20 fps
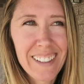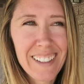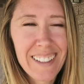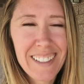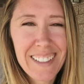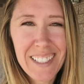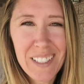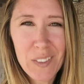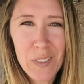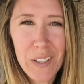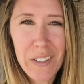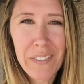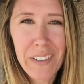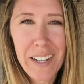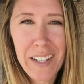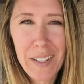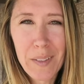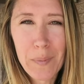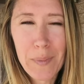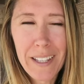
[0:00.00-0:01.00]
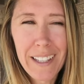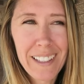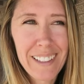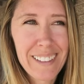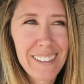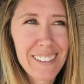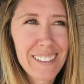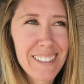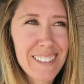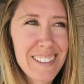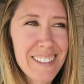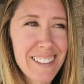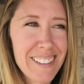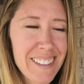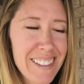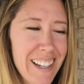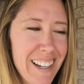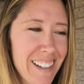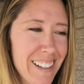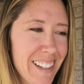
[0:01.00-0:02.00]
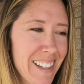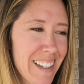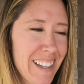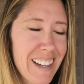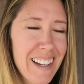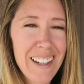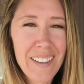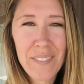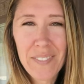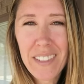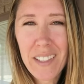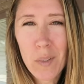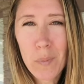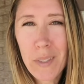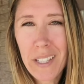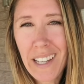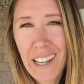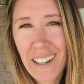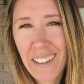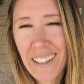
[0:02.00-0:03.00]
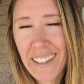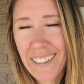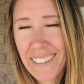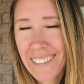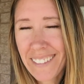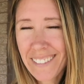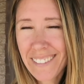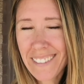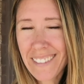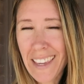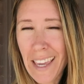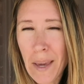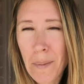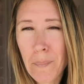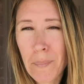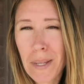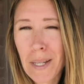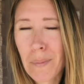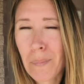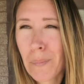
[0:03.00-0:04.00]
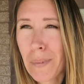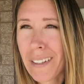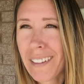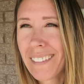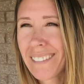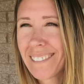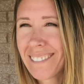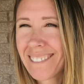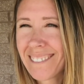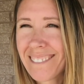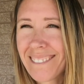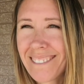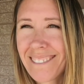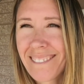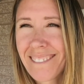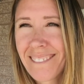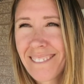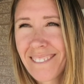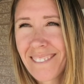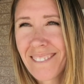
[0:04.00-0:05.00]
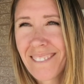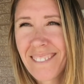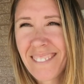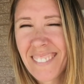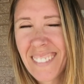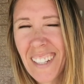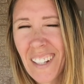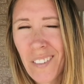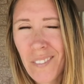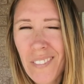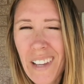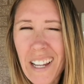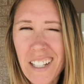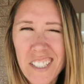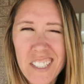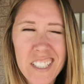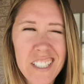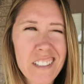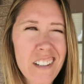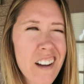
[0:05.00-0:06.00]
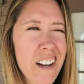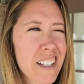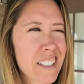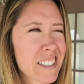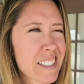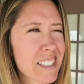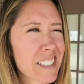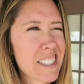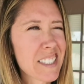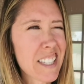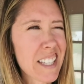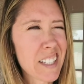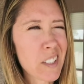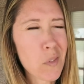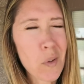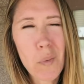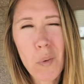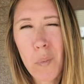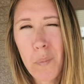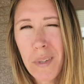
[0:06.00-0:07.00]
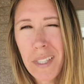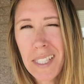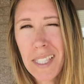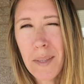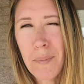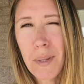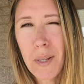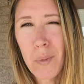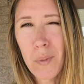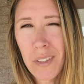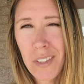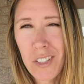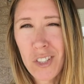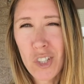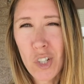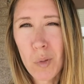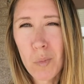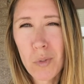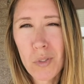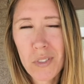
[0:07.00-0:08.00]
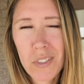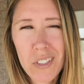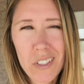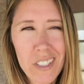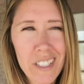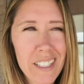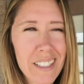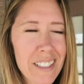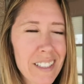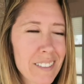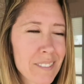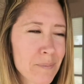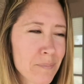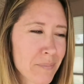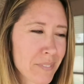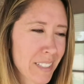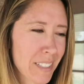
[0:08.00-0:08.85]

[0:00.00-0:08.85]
until we find a bed. So yeah, it'll be kind of like camping, but you know, actually not. It's like we won't be sleeping with the gerbils or anything.